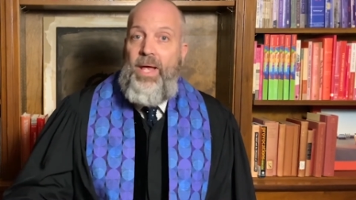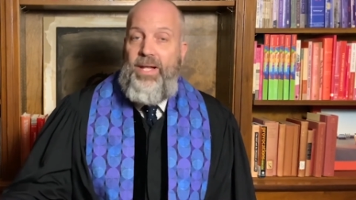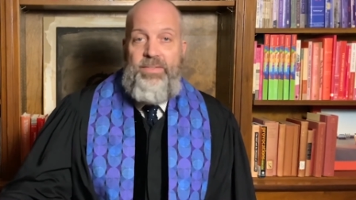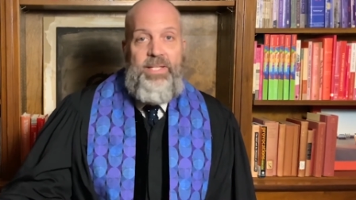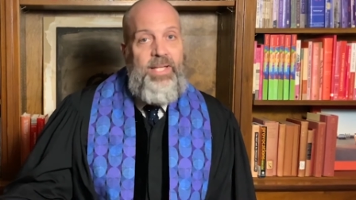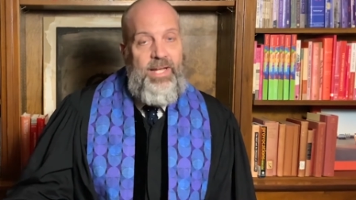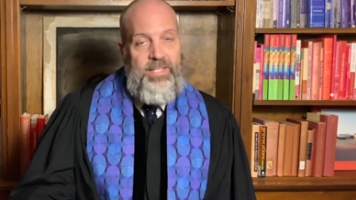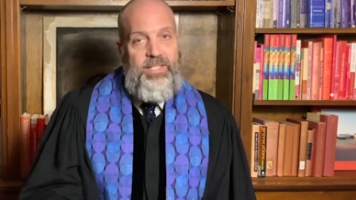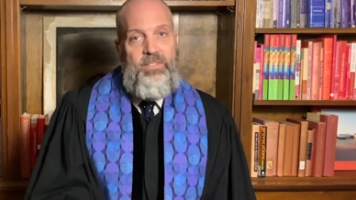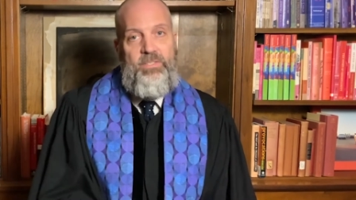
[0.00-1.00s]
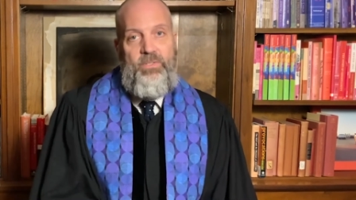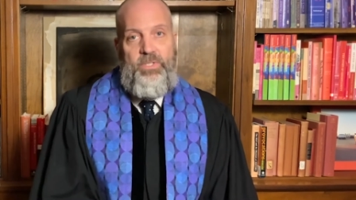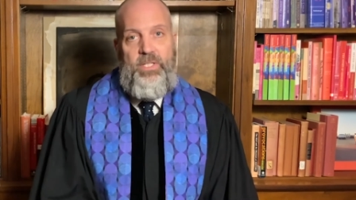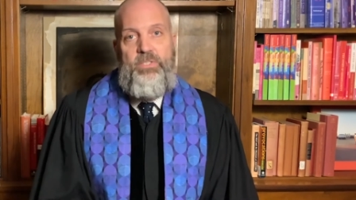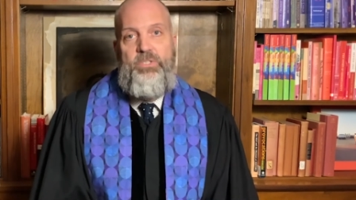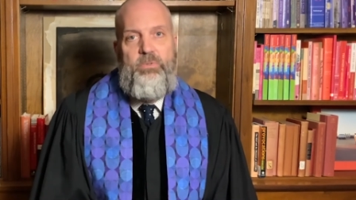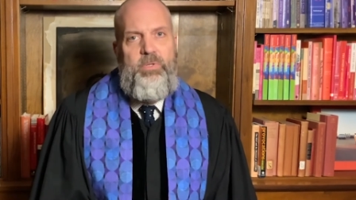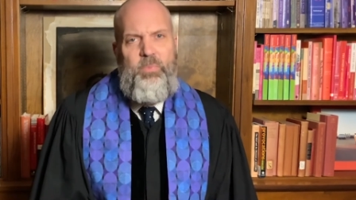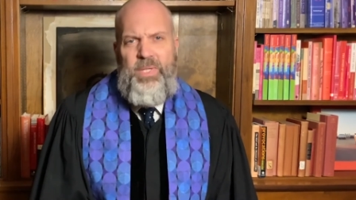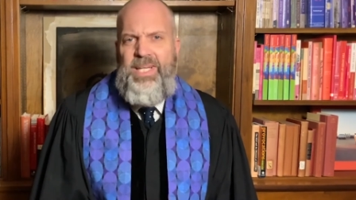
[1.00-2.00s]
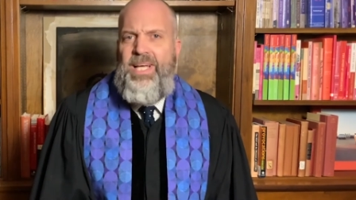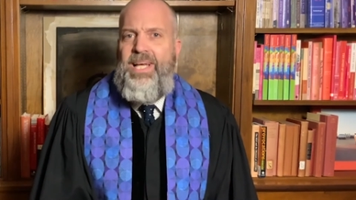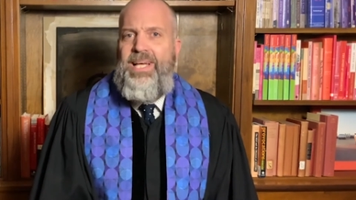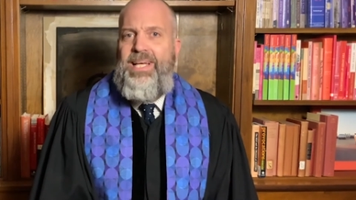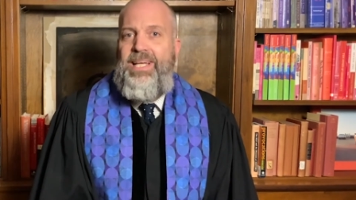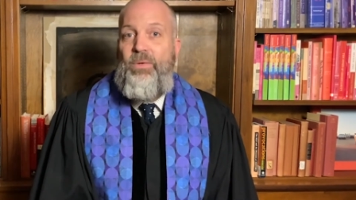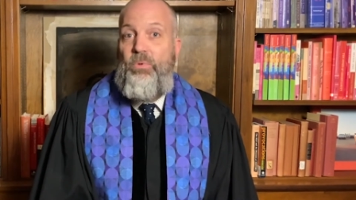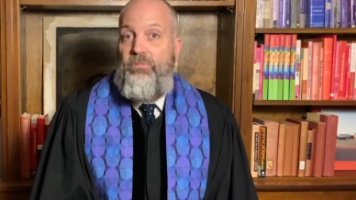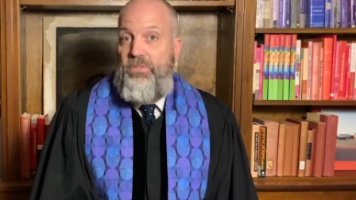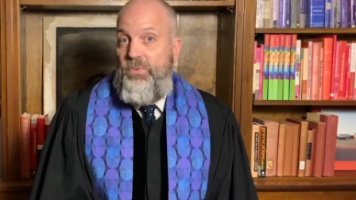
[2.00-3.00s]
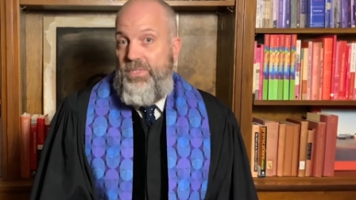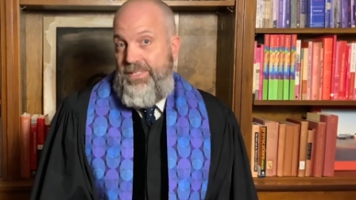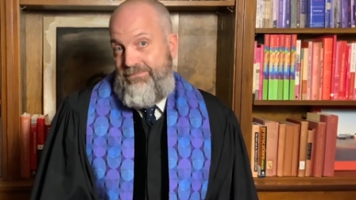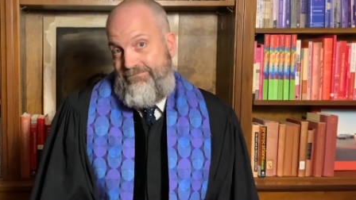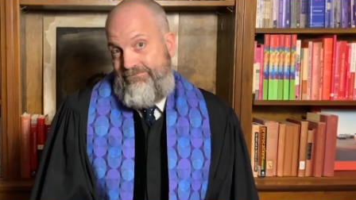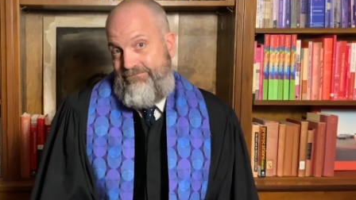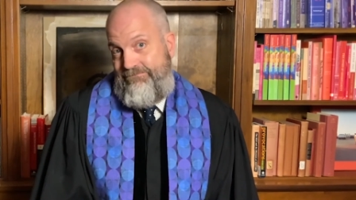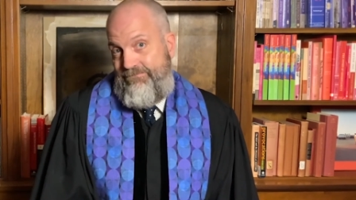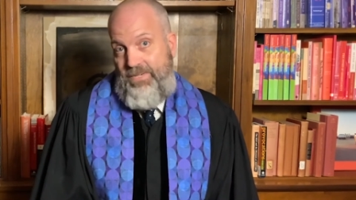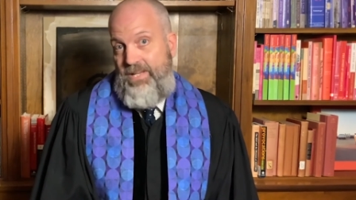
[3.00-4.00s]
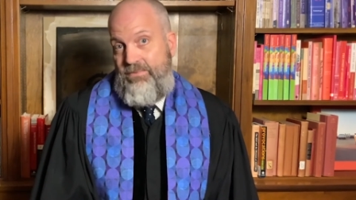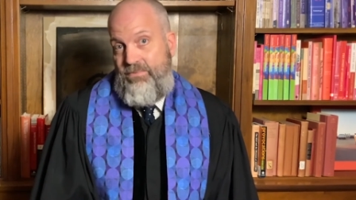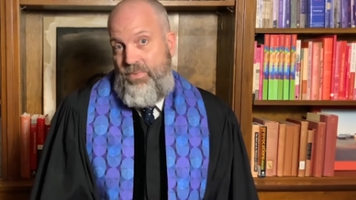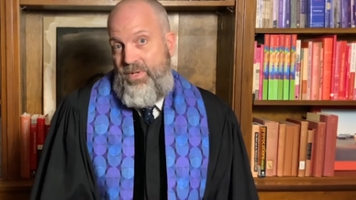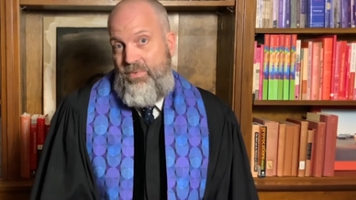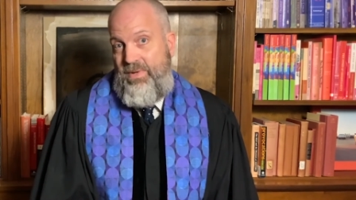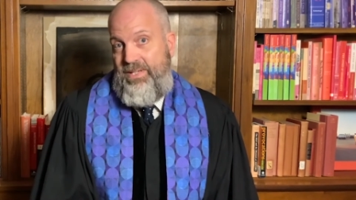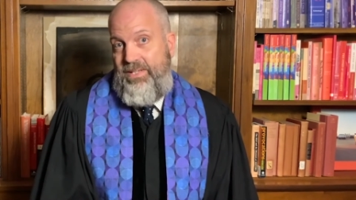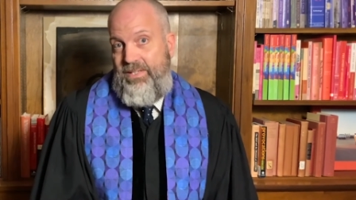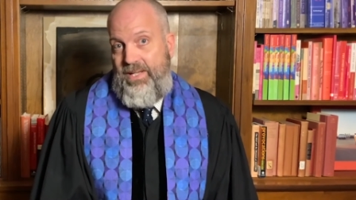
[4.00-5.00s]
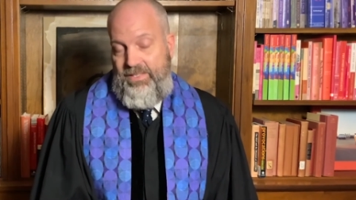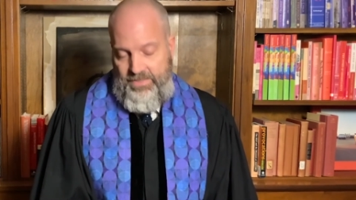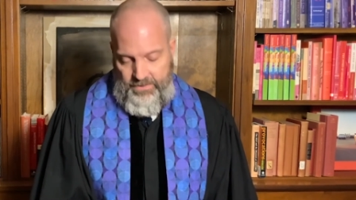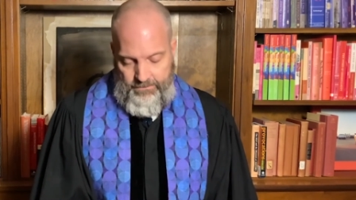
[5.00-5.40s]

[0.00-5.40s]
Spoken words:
And then adding insult to injury, we refuse it, right? We don't recognize it.